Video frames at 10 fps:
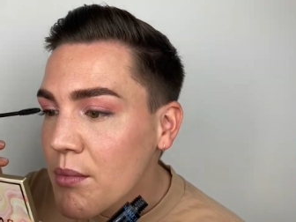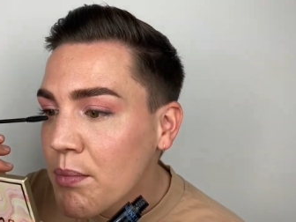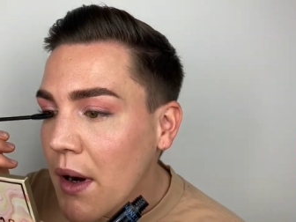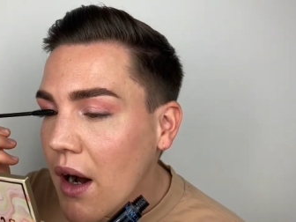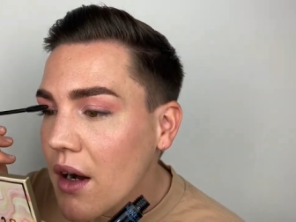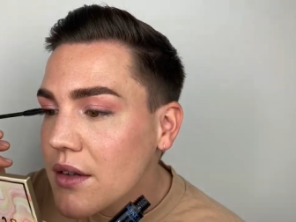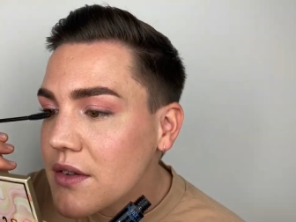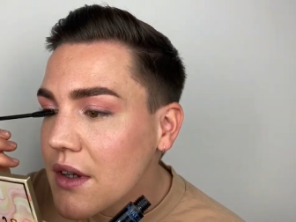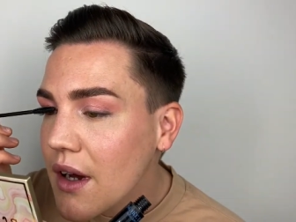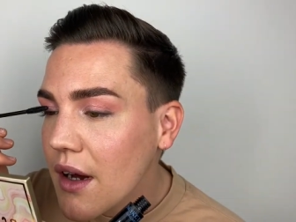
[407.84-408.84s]

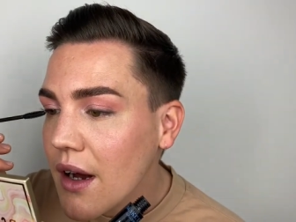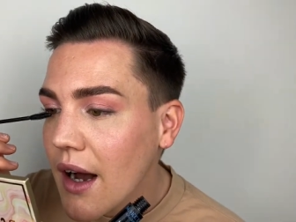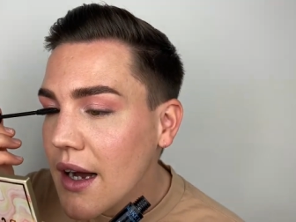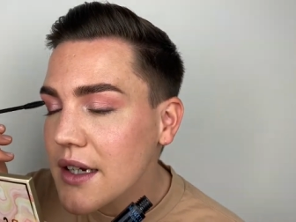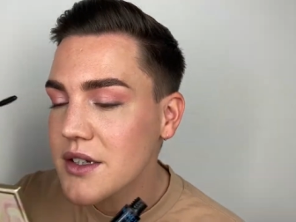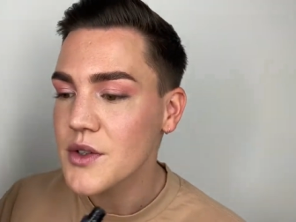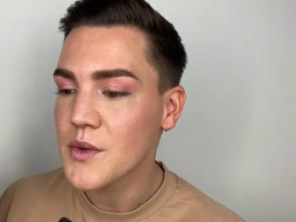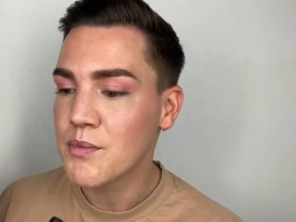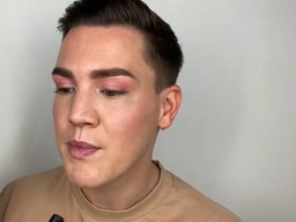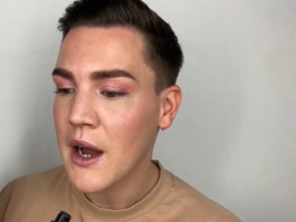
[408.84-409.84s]
but I
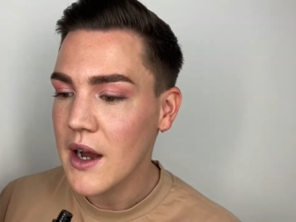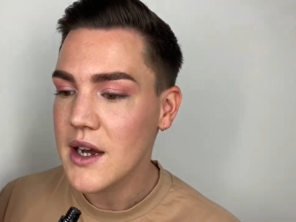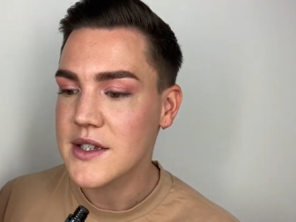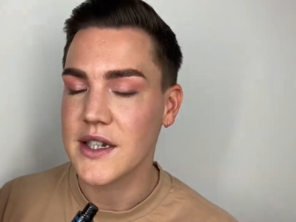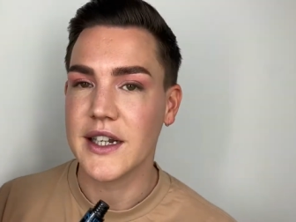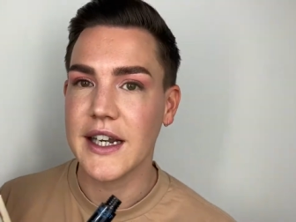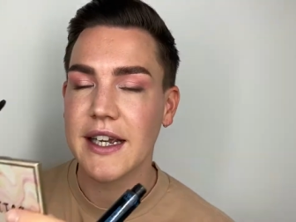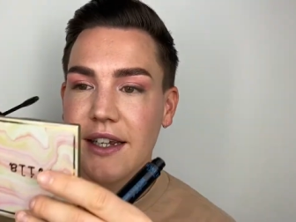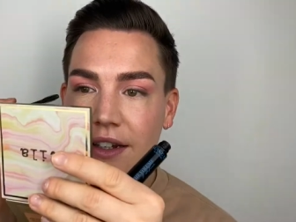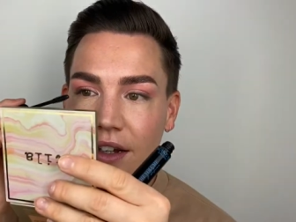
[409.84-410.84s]
do
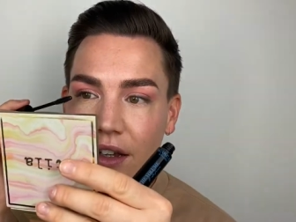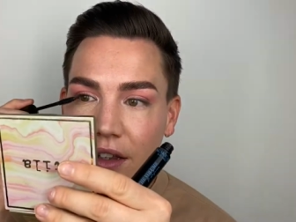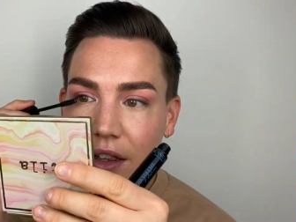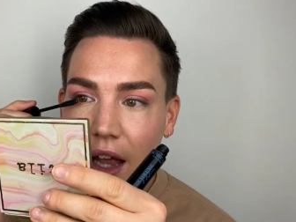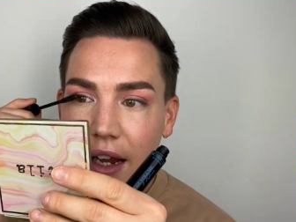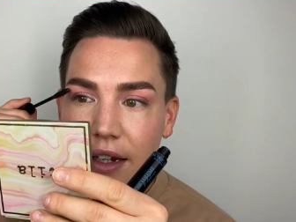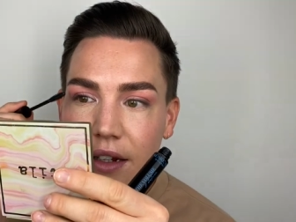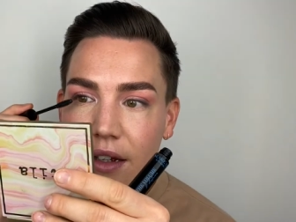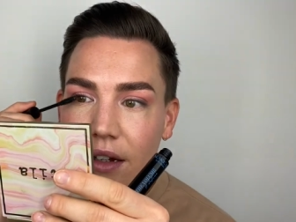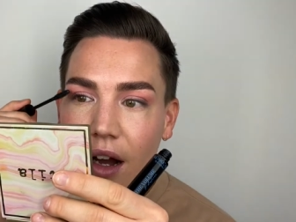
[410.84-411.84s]
personally
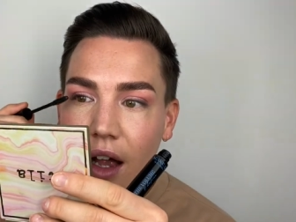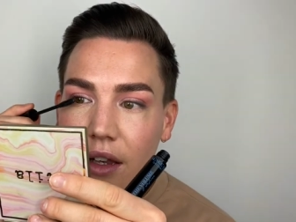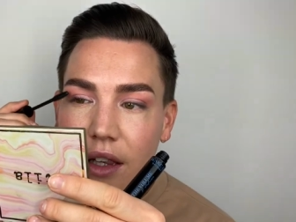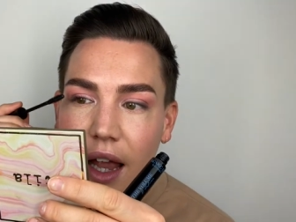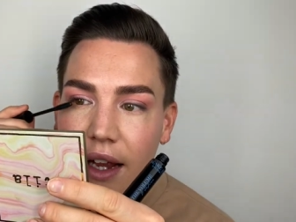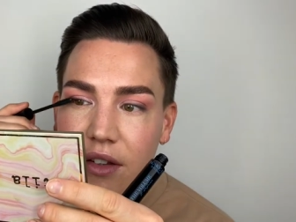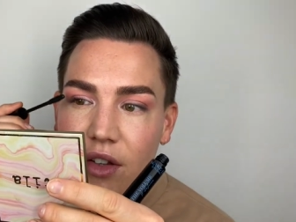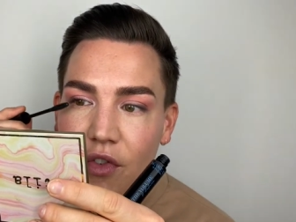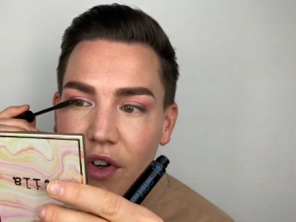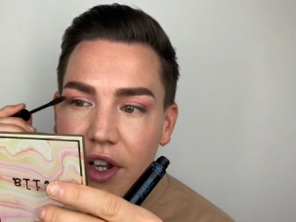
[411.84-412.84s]
like a
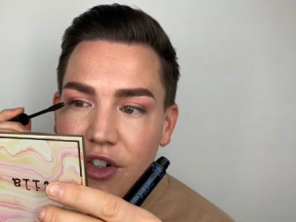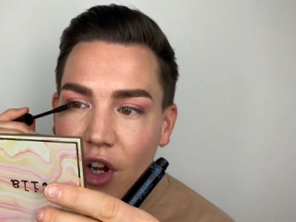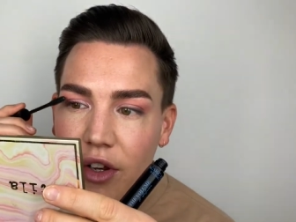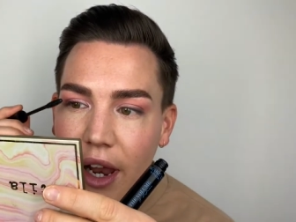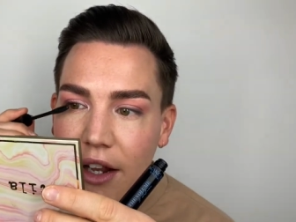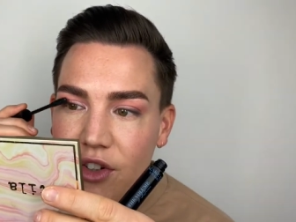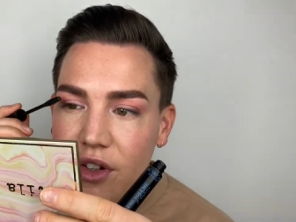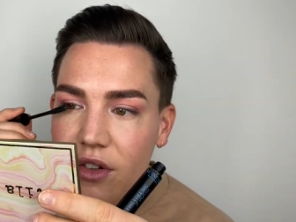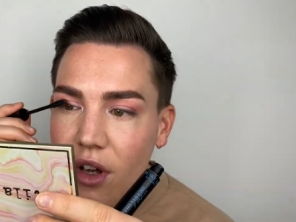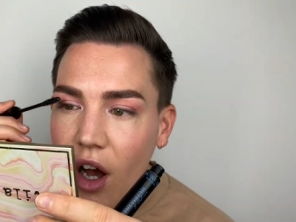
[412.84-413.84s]
lighter finish on
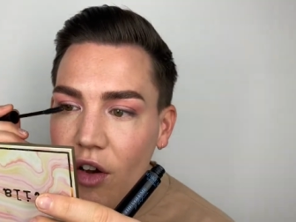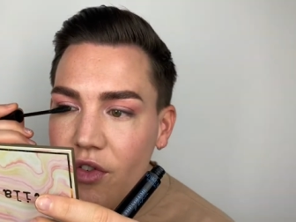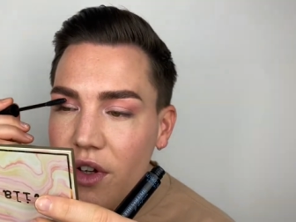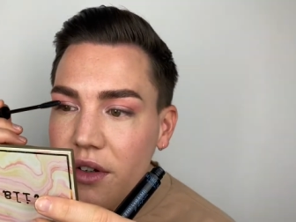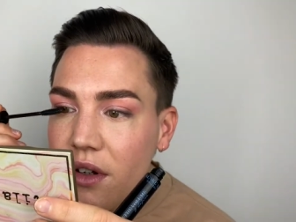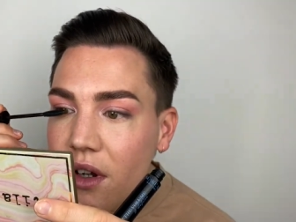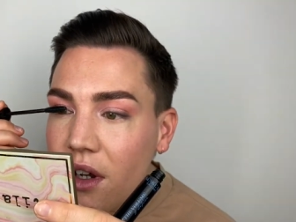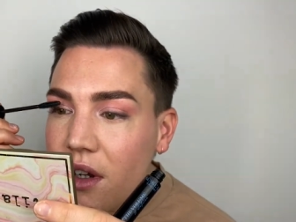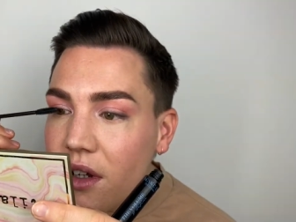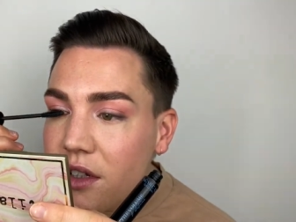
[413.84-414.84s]
lashes often,
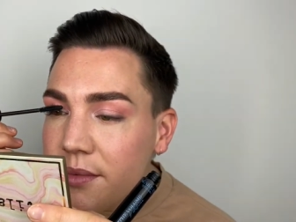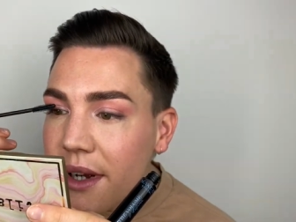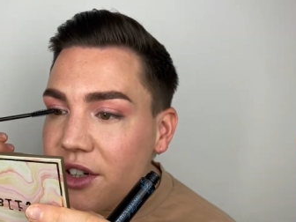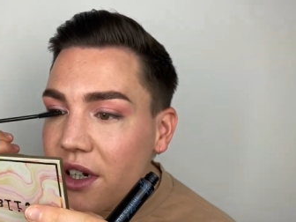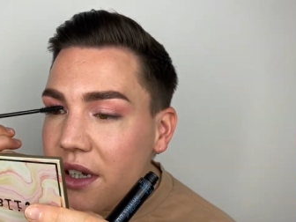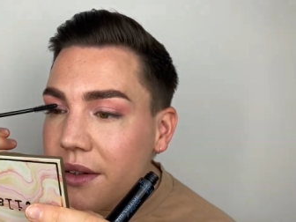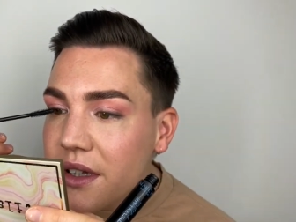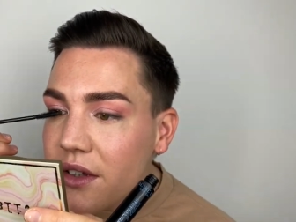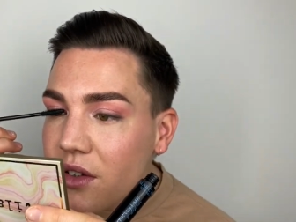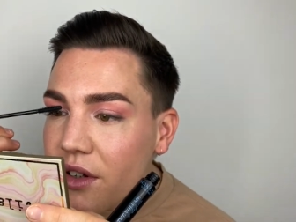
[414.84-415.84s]
especially with
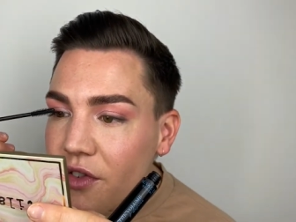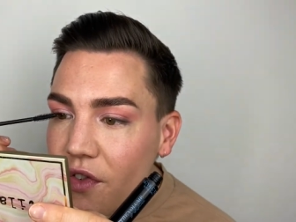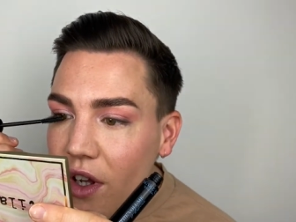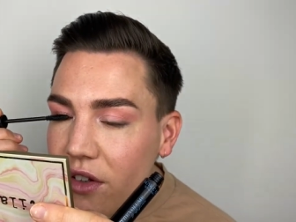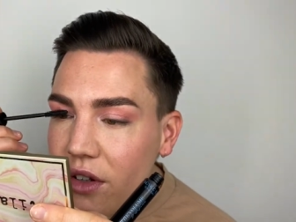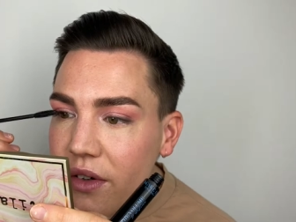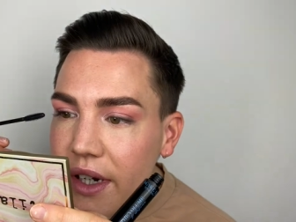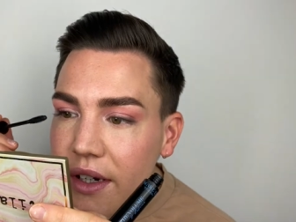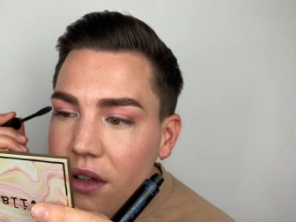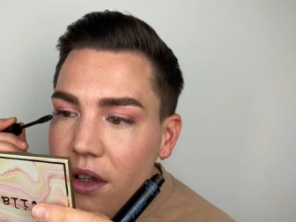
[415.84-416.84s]
these sort of
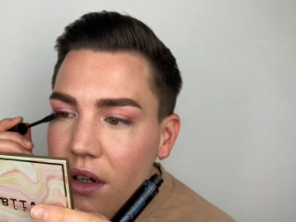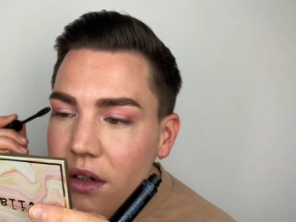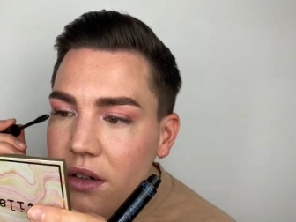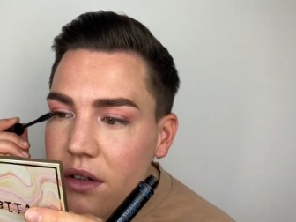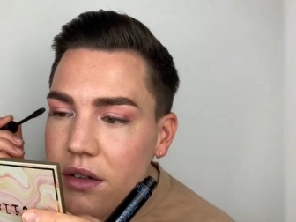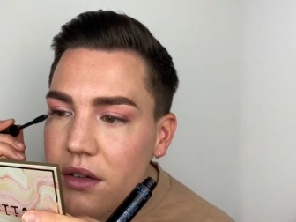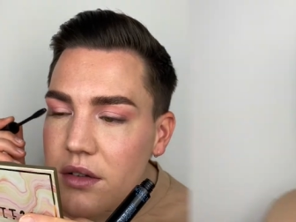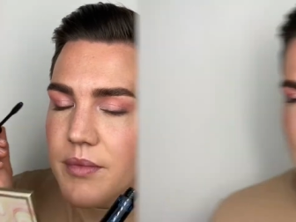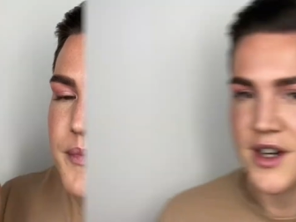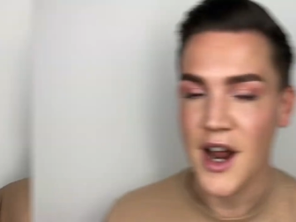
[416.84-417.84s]
fluttery looks.
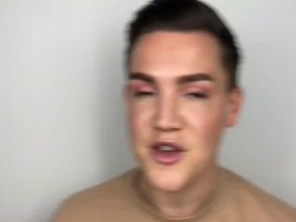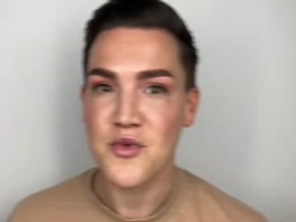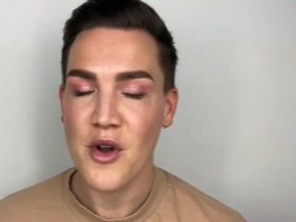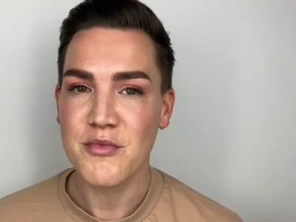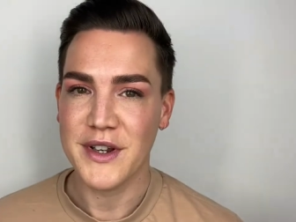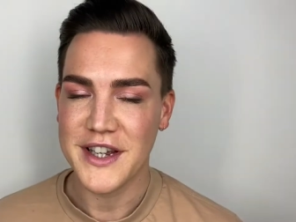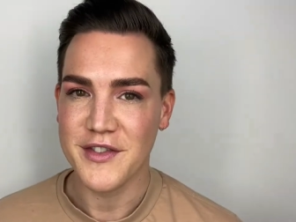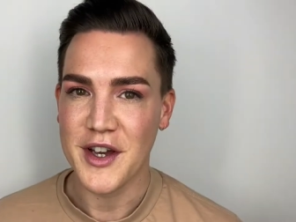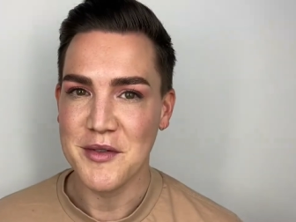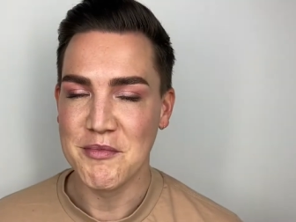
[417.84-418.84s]
Now, you won't believe
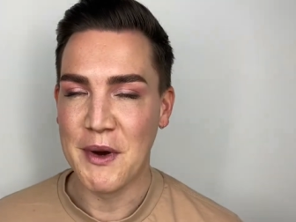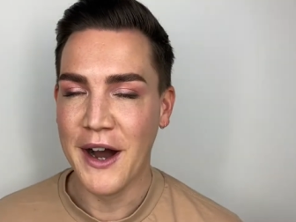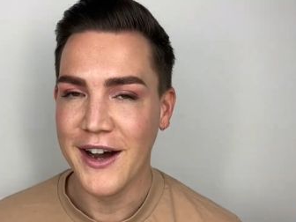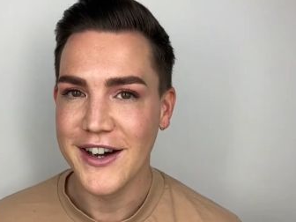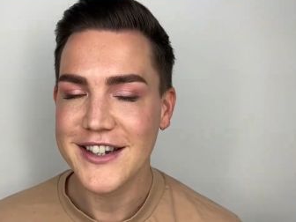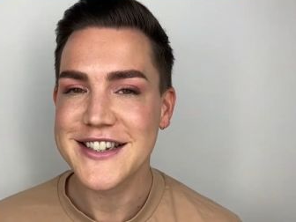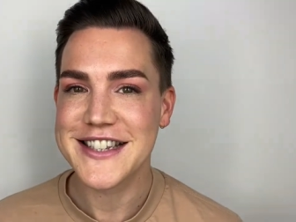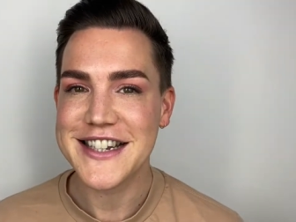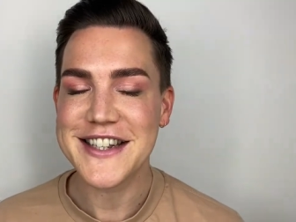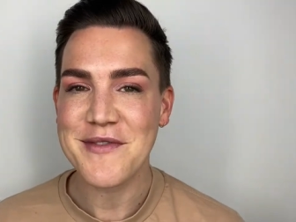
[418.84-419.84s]
it, but
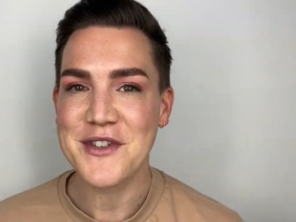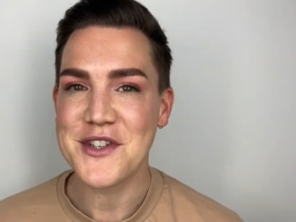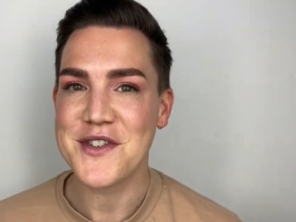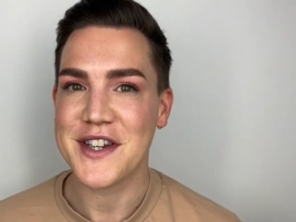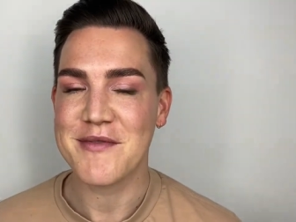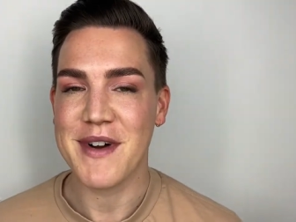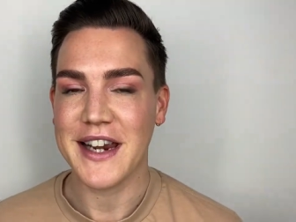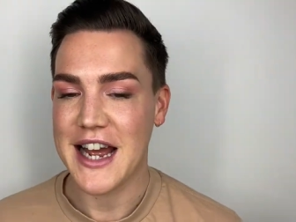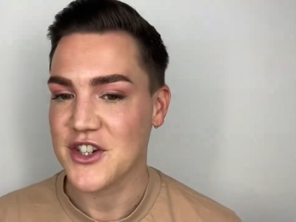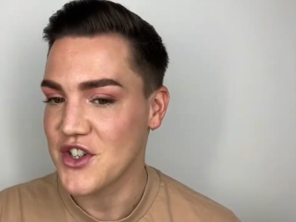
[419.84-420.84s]
since I've been using my
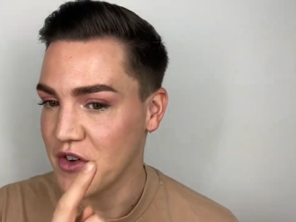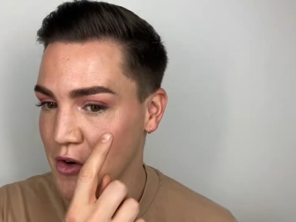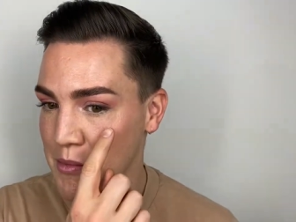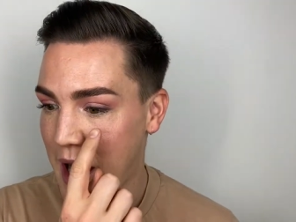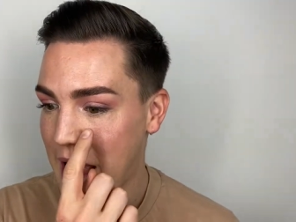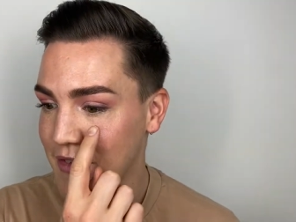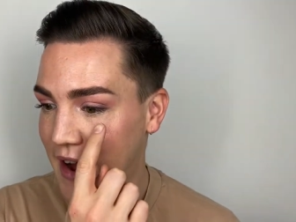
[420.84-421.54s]
lash serum, I've